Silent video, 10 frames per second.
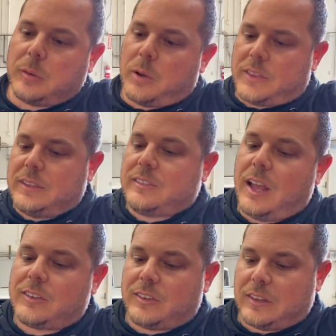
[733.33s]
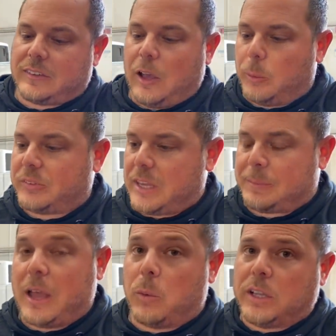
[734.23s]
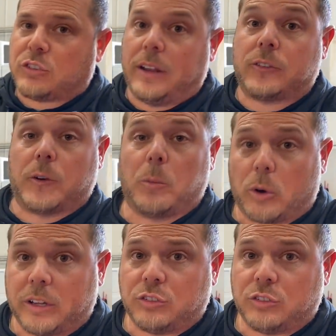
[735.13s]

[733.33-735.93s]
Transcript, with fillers: and what this does is this helps keep that weight transfer more in